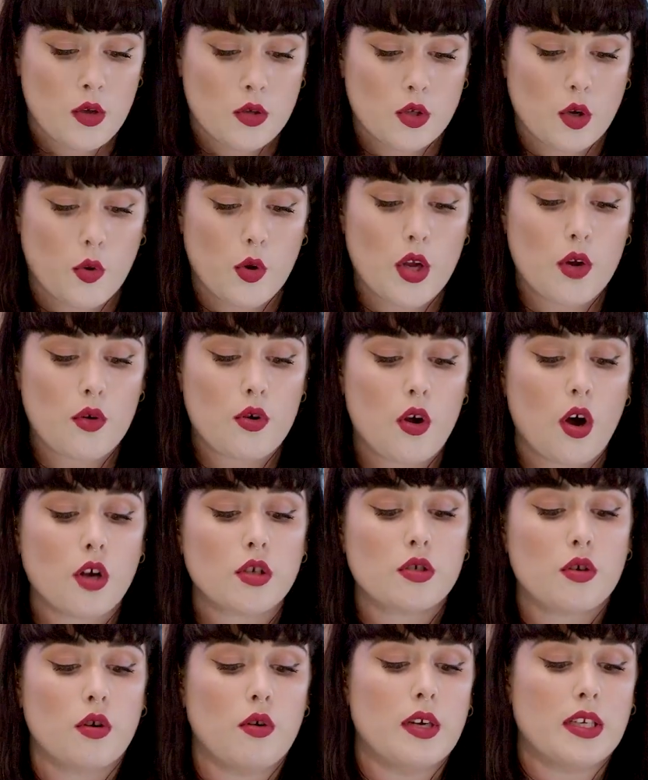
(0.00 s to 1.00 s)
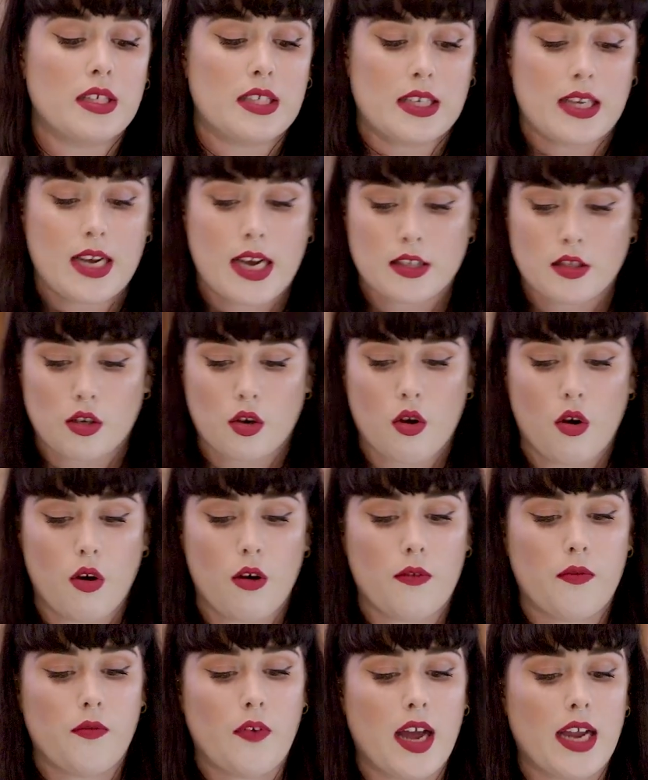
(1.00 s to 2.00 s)
So you're not going to get a
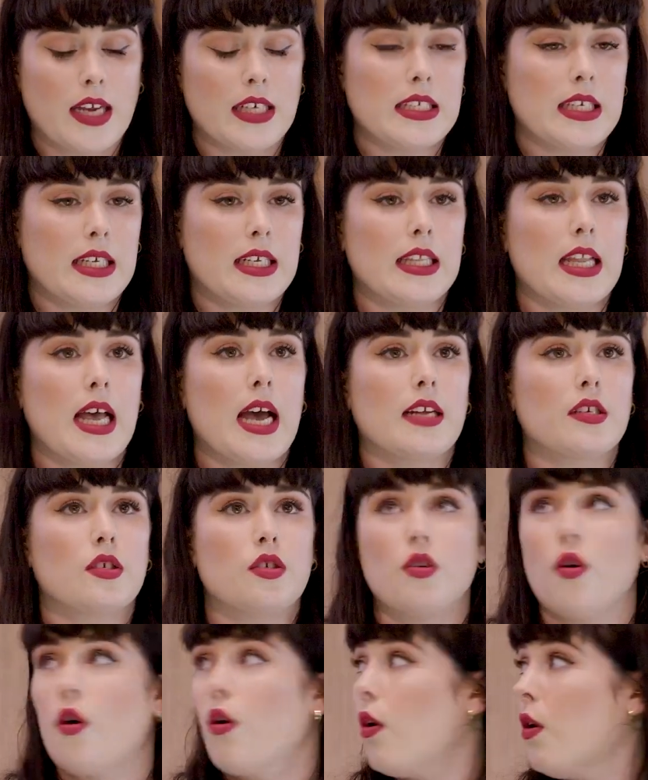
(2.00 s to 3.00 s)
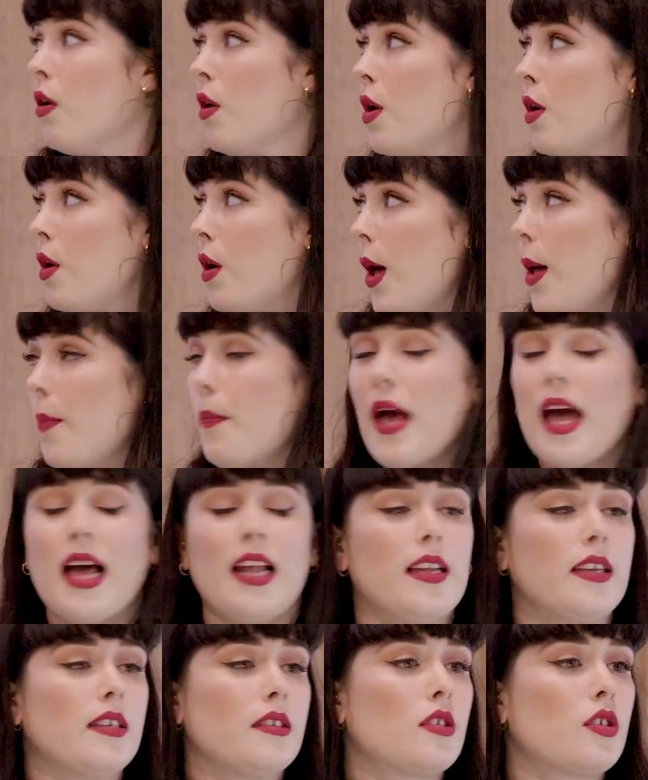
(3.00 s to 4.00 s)
court finding that your
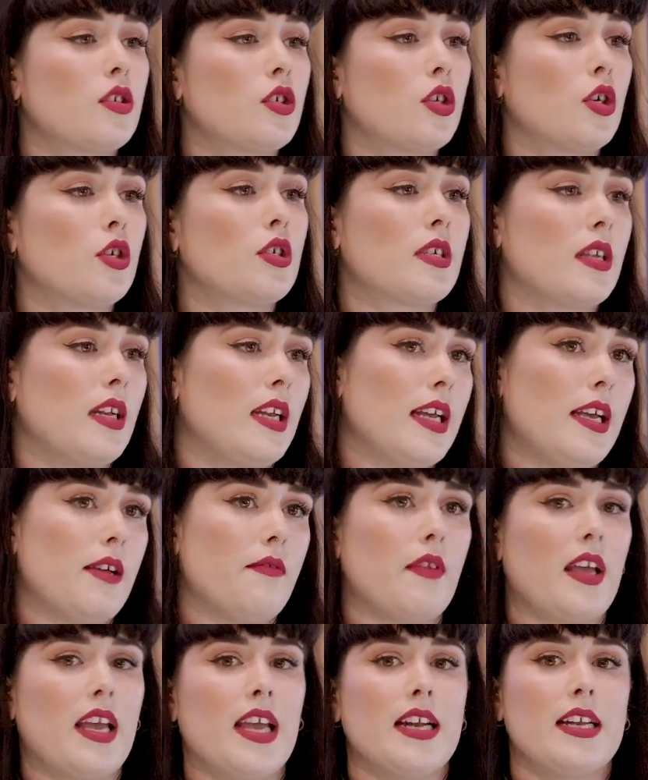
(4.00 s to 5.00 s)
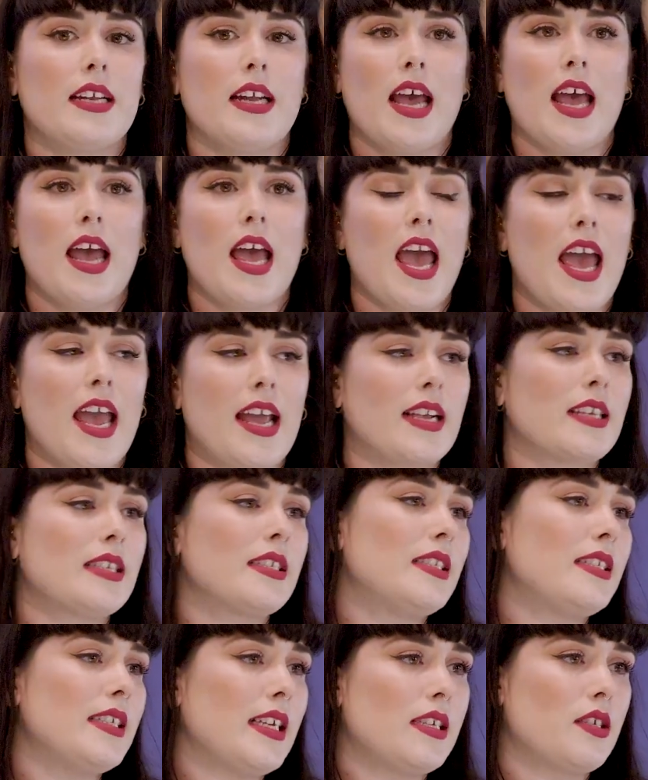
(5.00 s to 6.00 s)
appellant should live in X
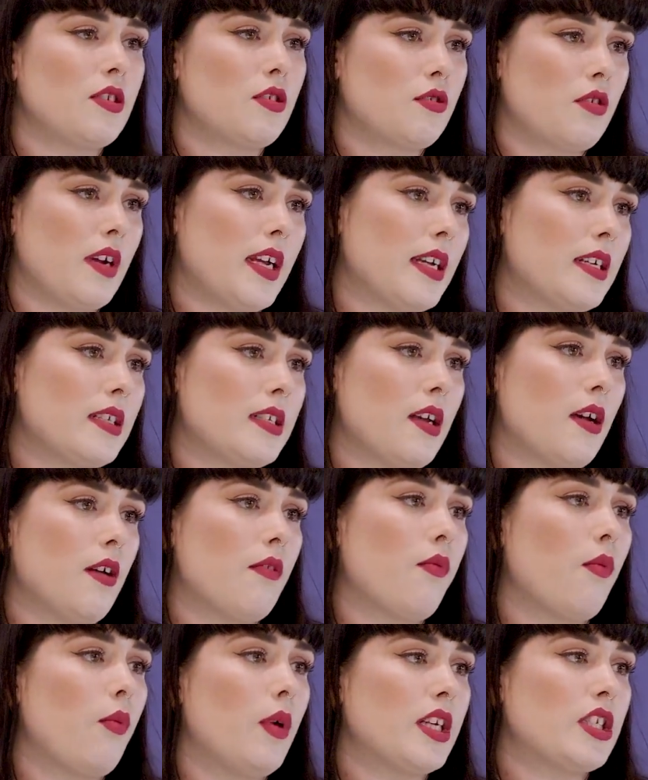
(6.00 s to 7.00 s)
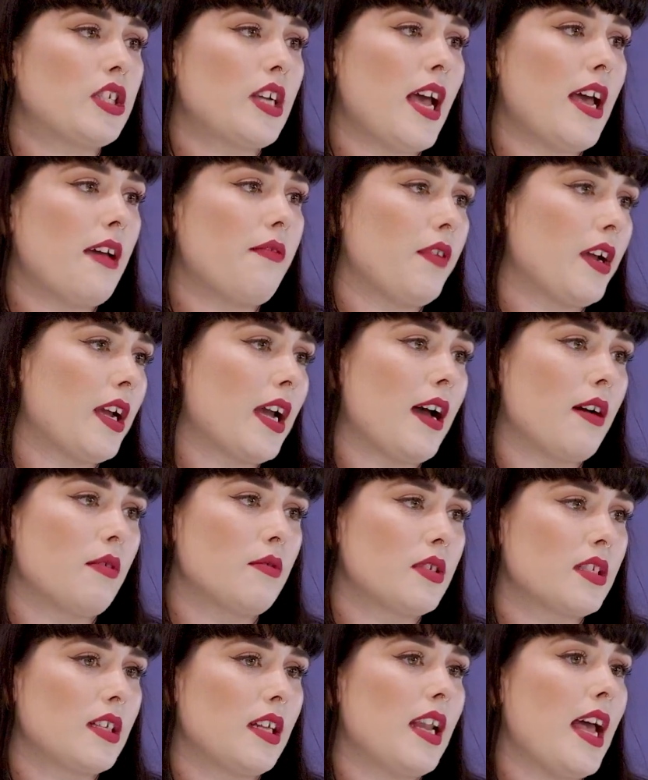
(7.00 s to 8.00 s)
district of whichever
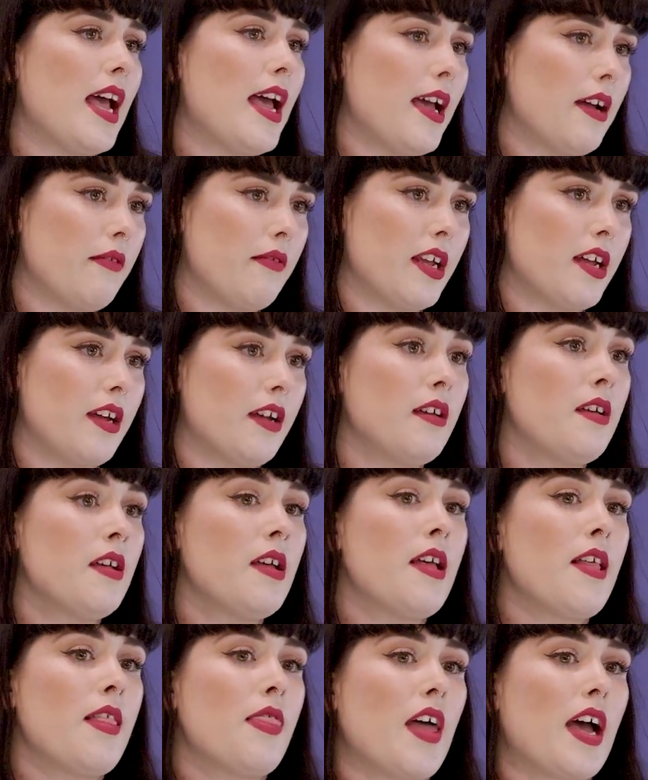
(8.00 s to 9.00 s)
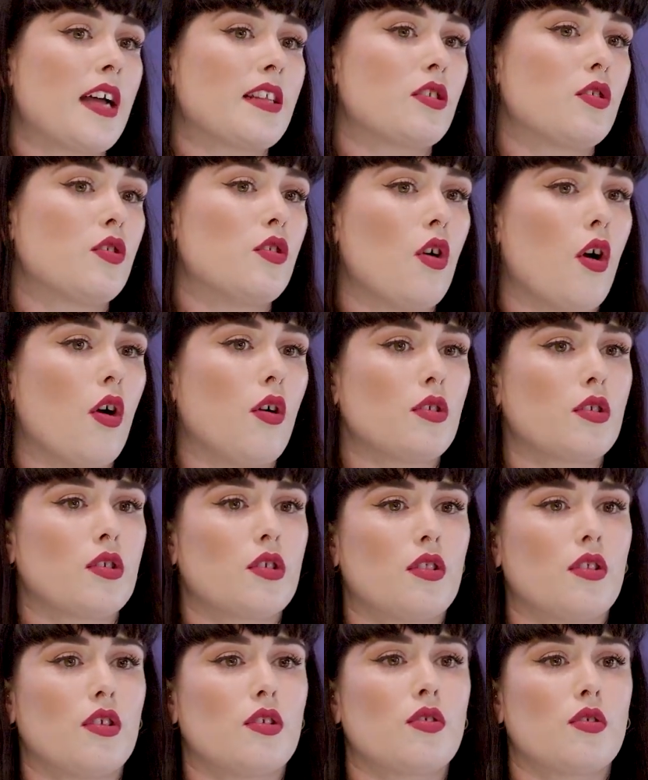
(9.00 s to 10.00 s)
council area. That's not
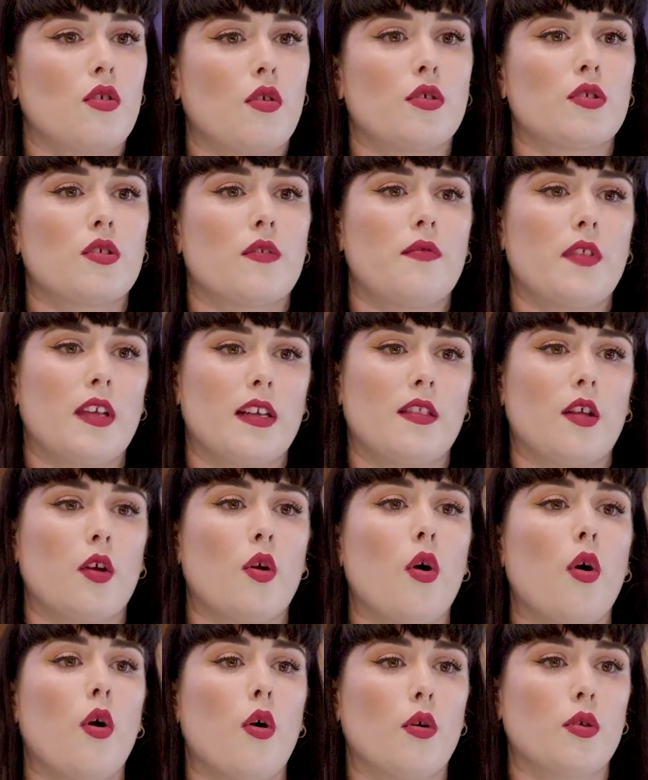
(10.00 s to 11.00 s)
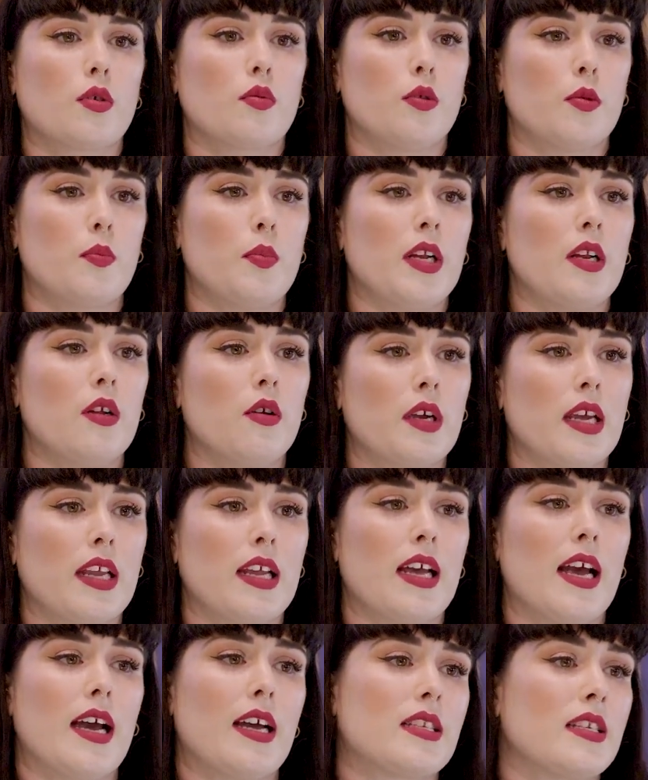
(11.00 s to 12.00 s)
the sort of thing the court would be
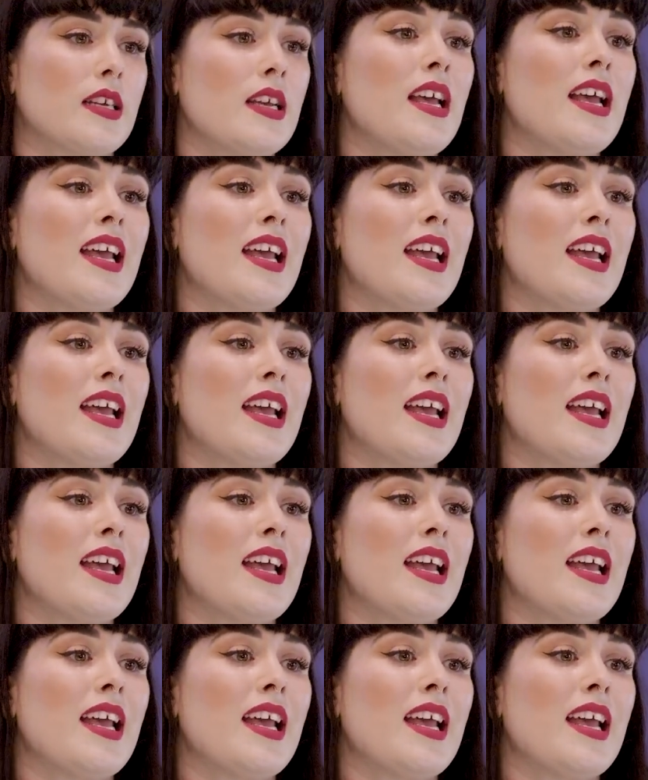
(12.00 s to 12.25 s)
looking at.